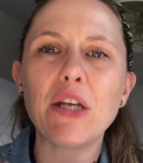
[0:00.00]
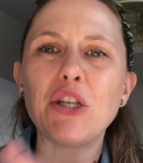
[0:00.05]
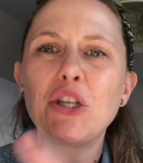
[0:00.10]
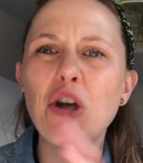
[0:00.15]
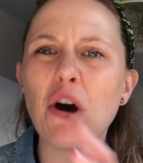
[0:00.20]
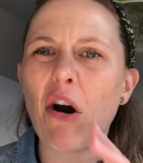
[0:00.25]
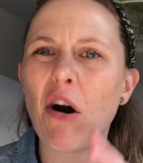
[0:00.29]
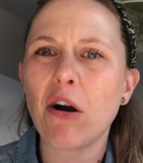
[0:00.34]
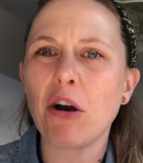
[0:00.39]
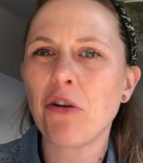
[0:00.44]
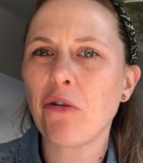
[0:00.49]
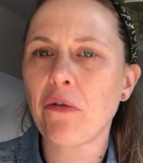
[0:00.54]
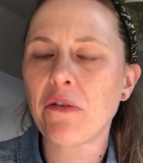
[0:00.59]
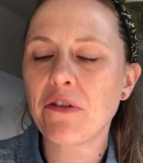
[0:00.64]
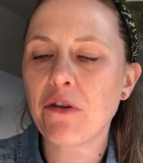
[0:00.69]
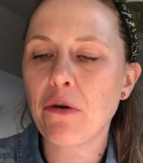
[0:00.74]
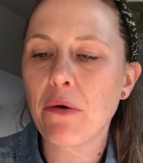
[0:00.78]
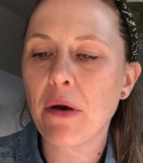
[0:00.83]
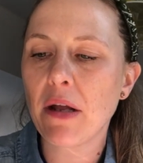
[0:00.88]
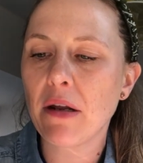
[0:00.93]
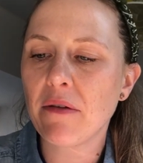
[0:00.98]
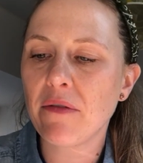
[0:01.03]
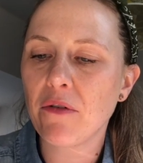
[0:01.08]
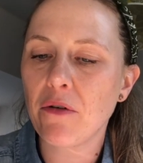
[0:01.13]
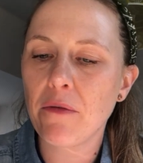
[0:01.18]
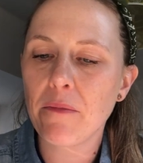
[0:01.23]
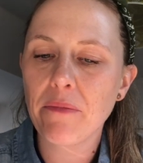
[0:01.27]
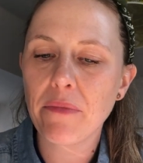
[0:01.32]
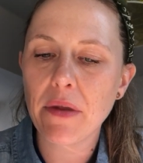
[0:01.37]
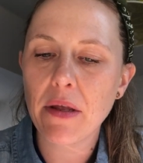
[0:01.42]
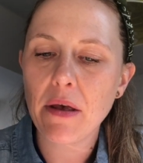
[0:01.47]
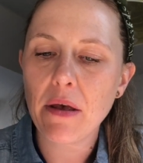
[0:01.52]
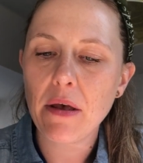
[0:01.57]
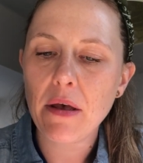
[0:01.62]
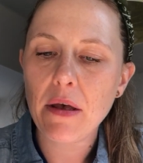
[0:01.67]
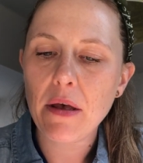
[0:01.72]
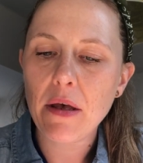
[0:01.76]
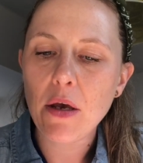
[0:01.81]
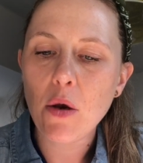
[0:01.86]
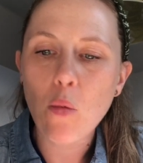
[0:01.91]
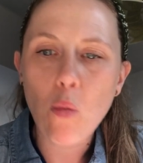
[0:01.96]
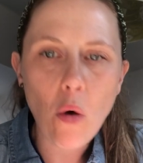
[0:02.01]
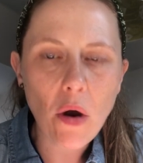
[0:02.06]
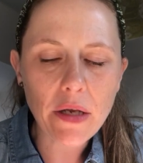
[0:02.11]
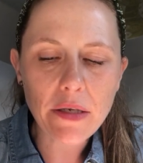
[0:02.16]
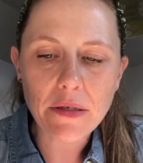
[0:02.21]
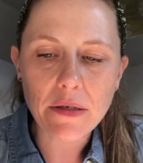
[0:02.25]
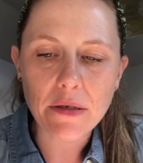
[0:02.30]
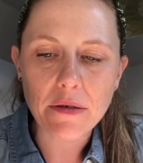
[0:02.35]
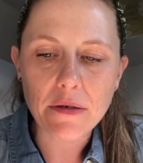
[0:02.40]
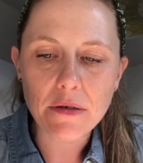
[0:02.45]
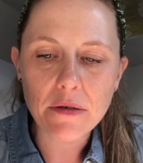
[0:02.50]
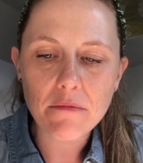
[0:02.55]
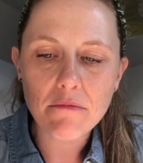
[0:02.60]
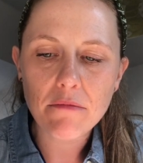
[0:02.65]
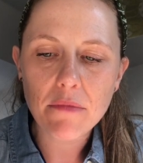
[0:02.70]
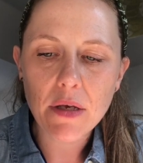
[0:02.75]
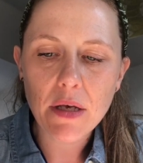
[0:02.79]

dark and not so colourful. Whitened.